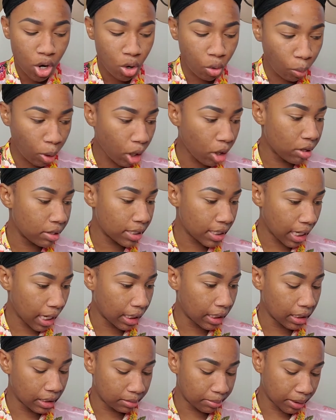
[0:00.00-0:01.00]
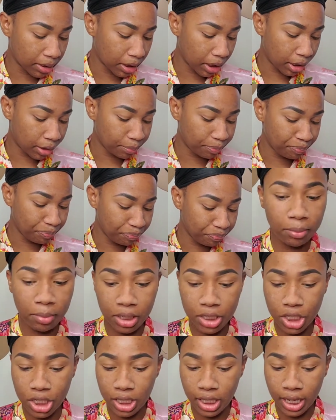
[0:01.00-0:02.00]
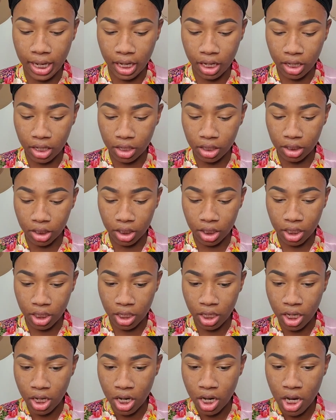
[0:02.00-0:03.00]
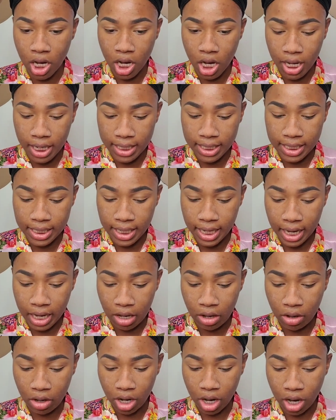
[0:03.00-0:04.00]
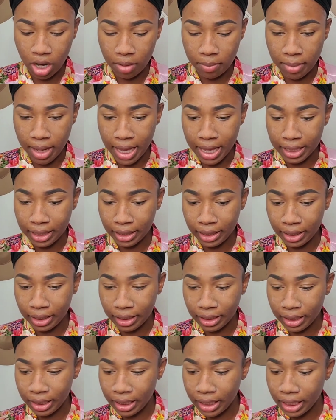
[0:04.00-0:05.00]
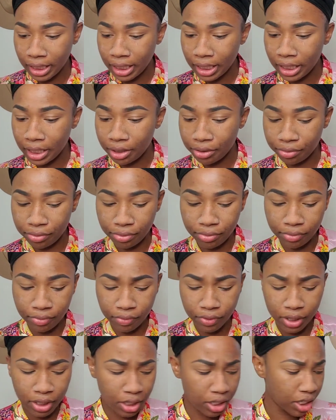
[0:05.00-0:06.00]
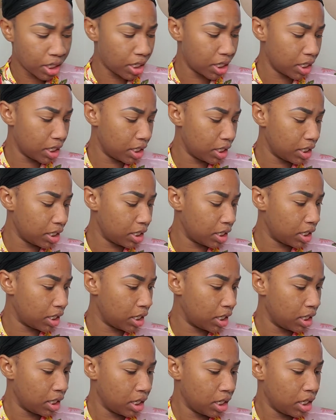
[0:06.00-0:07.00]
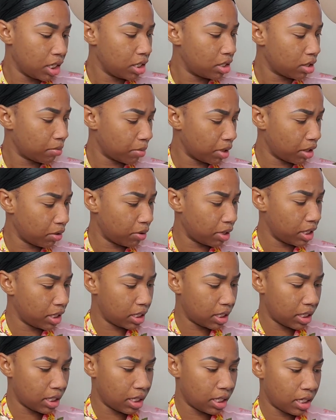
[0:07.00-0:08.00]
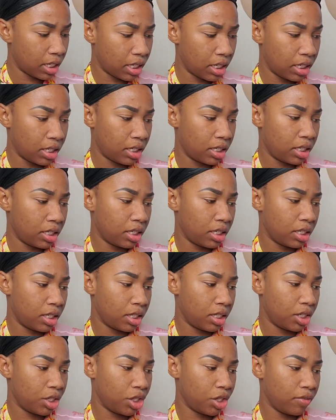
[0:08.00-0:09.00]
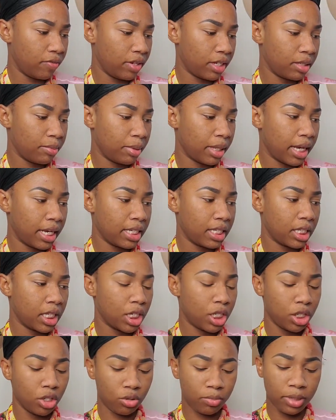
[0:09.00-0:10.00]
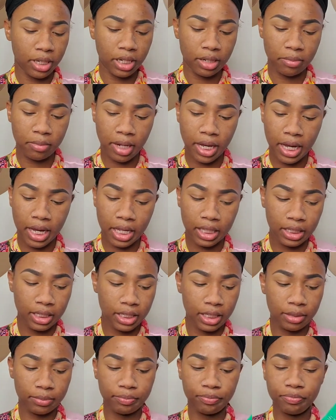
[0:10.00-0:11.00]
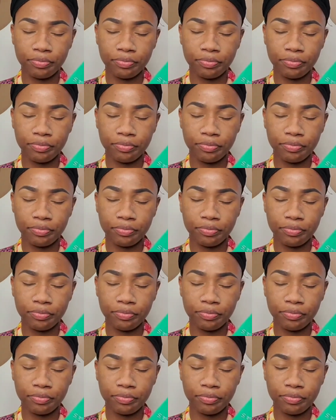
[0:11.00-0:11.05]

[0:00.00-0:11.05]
We're gonna see how this is about to go. I'm gonna just lay a color down on my lid first. So I'm gonna go into this Juvias Place, the Nubian palette.